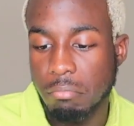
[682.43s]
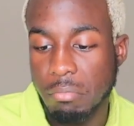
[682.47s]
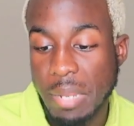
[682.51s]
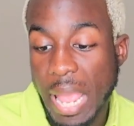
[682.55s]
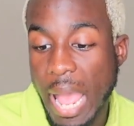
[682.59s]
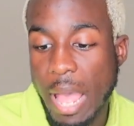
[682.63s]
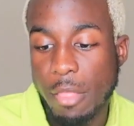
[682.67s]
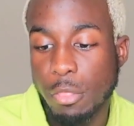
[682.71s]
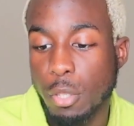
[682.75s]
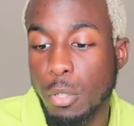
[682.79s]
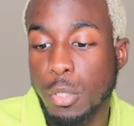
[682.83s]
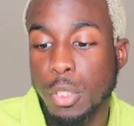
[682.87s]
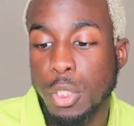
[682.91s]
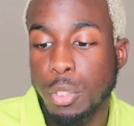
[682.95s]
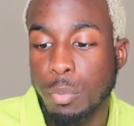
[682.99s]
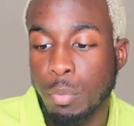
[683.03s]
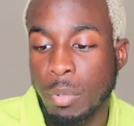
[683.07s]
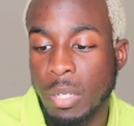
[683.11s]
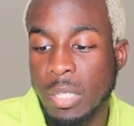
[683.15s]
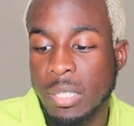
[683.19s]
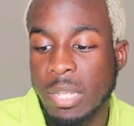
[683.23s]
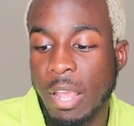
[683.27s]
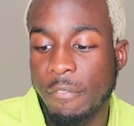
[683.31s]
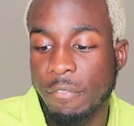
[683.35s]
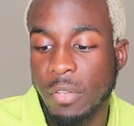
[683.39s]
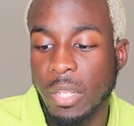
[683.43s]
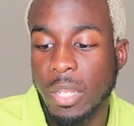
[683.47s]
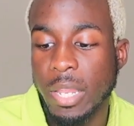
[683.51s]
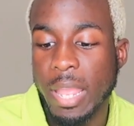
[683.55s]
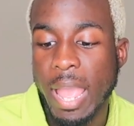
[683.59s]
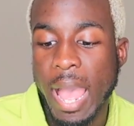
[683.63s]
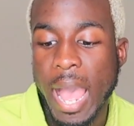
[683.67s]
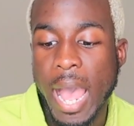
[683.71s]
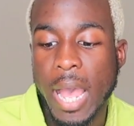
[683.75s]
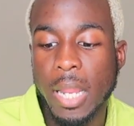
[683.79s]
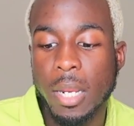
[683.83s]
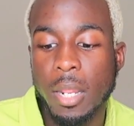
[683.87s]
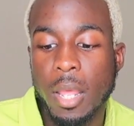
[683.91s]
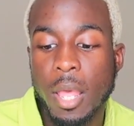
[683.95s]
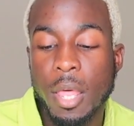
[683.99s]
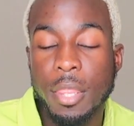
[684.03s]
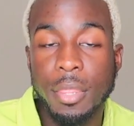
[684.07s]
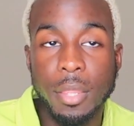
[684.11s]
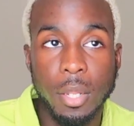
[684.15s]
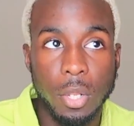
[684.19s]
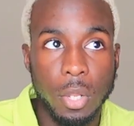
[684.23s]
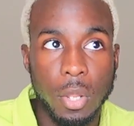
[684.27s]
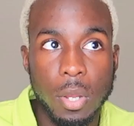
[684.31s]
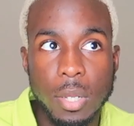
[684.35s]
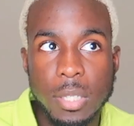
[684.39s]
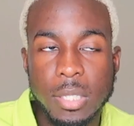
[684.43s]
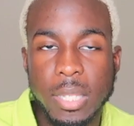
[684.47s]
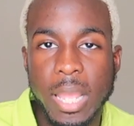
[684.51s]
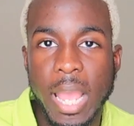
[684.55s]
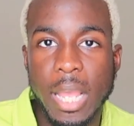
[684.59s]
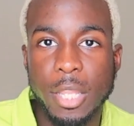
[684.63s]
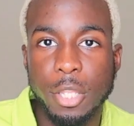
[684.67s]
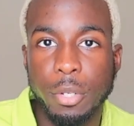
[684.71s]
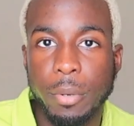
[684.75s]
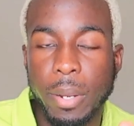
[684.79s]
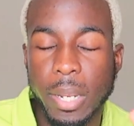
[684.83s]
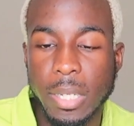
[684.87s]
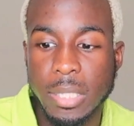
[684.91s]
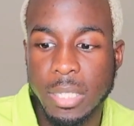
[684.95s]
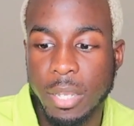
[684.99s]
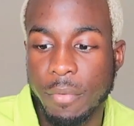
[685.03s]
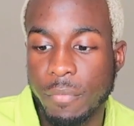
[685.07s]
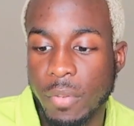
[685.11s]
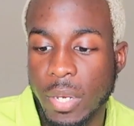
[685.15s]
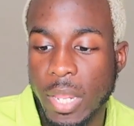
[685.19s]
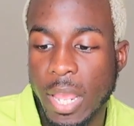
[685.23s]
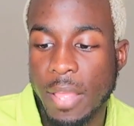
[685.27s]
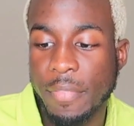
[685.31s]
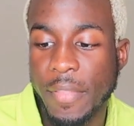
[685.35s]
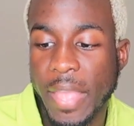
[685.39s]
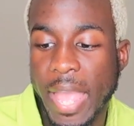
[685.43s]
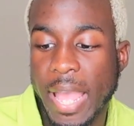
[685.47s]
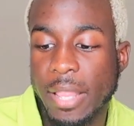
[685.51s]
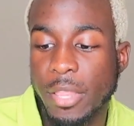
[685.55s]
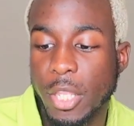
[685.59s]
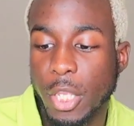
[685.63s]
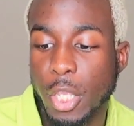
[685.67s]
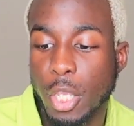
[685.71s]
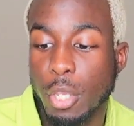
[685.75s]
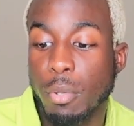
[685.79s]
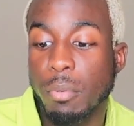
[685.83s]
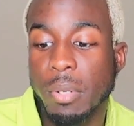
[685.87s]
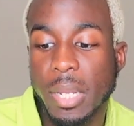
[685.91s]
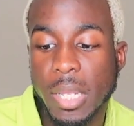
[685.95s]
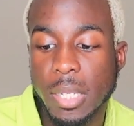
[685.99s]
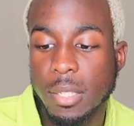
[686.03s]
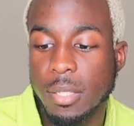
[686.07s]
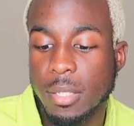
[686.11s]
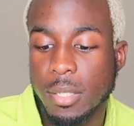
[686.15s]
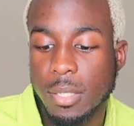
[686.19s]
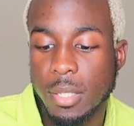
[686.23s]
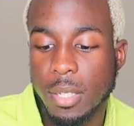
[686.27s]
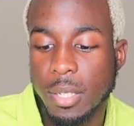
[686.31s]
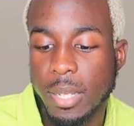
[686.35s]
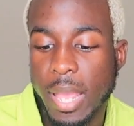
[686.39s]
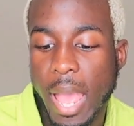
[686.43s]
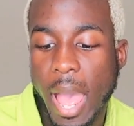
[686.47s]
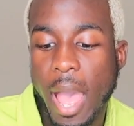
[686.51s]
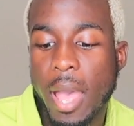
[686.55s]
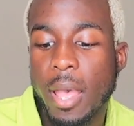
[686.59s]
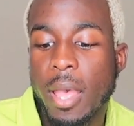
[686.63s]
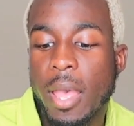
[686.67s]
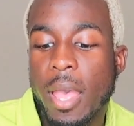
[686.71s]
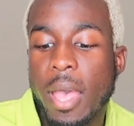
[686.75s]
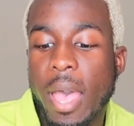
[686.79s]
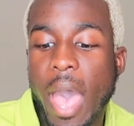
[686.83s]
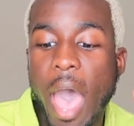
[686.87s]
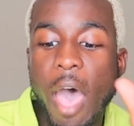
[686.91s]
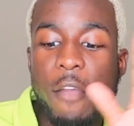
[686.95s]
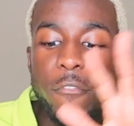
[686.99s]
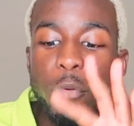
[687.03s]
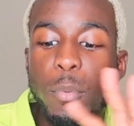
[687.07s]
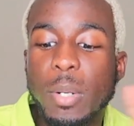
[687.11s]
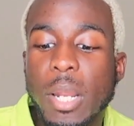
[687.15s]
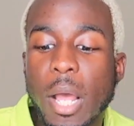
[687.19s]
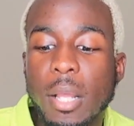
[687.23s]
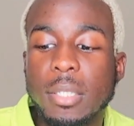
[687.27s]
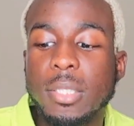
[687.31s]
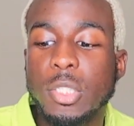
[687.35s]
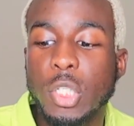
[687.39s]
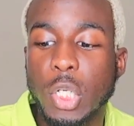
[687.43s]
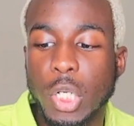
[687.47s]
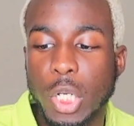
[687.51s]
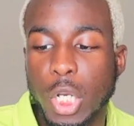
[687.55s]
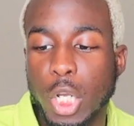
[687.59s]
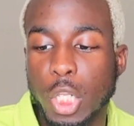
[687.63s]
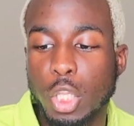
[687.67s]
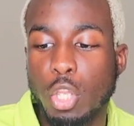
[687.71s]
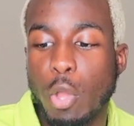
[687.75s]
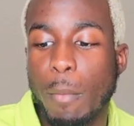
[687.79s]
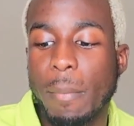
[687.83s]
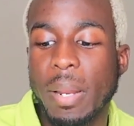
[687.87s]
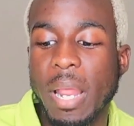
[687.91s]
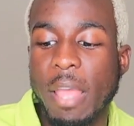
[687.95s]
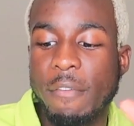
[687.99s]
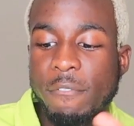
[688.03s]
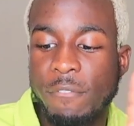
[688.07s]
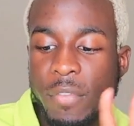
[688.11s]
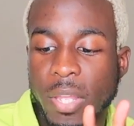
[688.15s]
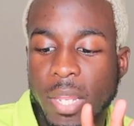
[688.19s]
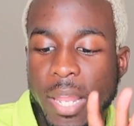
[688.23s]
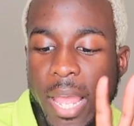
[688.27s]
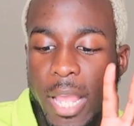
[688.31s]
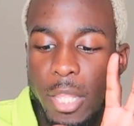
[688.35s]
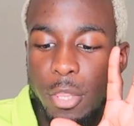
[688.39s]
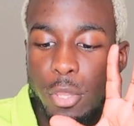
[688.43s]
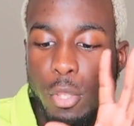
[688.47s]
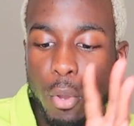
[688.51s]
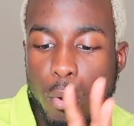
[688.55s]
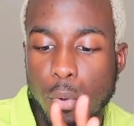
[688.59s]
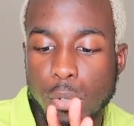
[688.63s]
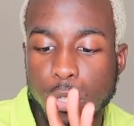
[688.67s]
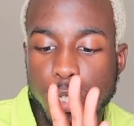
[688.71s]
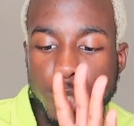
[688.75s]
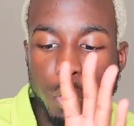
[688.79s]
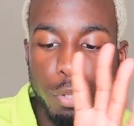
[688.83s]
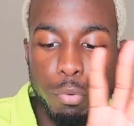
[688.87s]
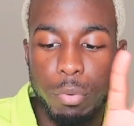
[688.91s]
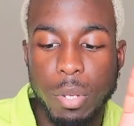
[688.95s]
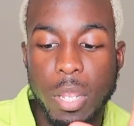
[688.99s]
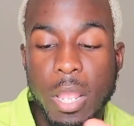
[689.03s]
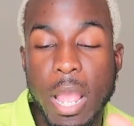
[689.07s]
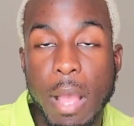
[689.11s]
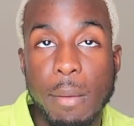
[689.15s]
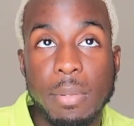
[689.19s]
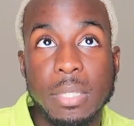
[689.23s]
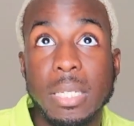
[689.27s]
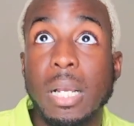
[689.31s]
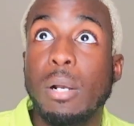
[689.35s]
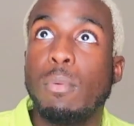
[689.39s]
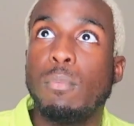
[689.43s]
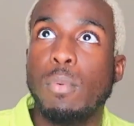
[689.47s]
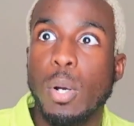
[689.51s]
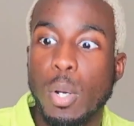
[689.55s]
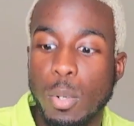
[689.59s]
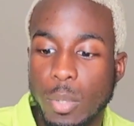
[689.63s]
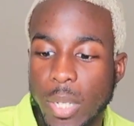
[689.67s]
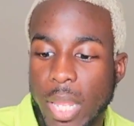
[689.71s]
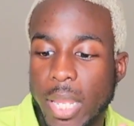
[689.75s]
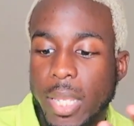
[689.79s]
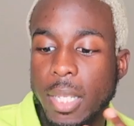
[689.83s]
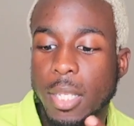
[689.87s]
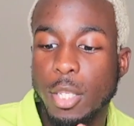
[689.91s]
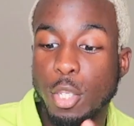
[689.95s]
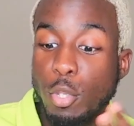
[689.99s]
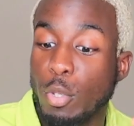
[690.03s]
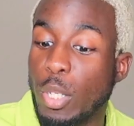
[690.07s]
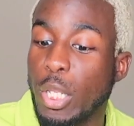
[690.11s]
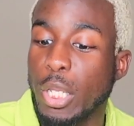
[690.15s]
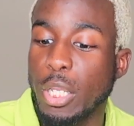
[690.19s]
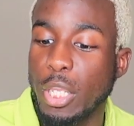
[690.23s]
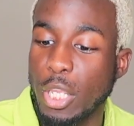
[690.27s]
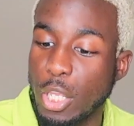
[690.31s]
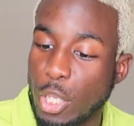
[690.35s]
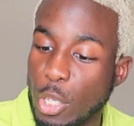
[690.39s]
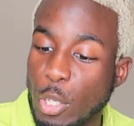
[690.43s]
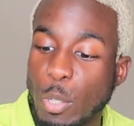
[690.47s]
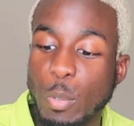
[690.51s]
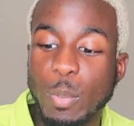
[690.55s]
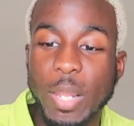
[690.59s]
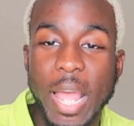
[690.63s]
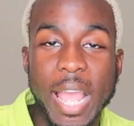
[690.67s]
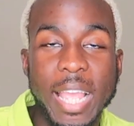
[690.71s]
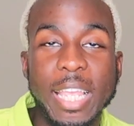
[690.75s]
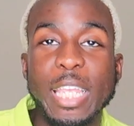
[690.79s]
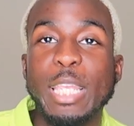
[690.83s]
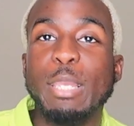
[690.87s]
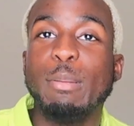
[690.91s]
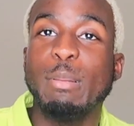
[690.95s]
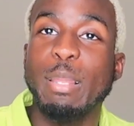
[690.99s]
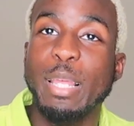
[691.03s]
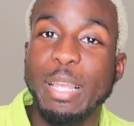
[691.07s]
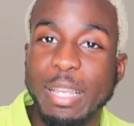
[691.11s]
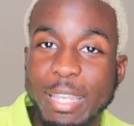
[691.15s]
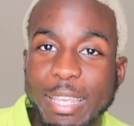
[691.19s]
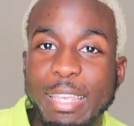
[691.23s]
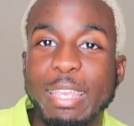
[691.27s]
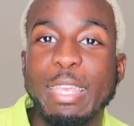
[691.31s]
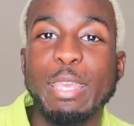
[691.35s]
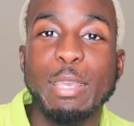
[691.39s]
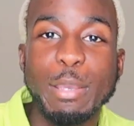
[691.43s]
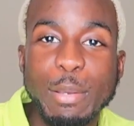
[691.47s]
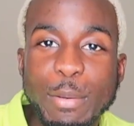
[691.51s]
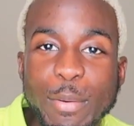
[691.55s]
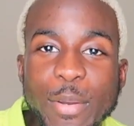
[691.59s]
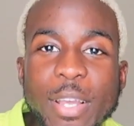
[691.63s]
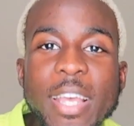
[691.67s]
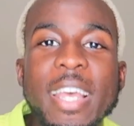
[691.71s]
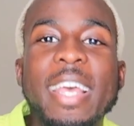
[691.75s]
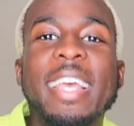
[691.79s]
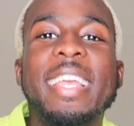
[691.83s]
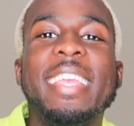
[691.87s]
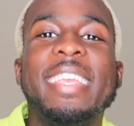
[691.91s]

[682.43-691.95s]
Yeah, those three definitely had the looks, they had the creativity, and they had the cuteness. Yeah, everyone else looked good though, but I feel like those three, I was like, whoa, like, you look cute, like, you look cute.